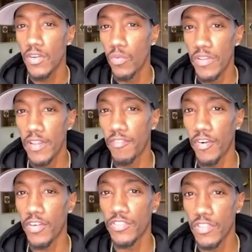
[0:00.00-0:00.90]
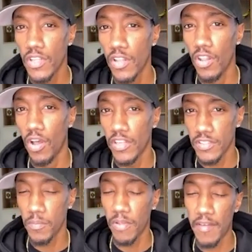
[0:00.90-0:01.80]
when they first launched
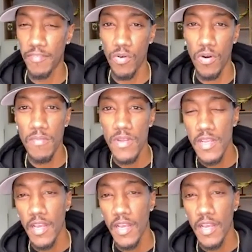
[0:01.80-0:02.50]
the platform,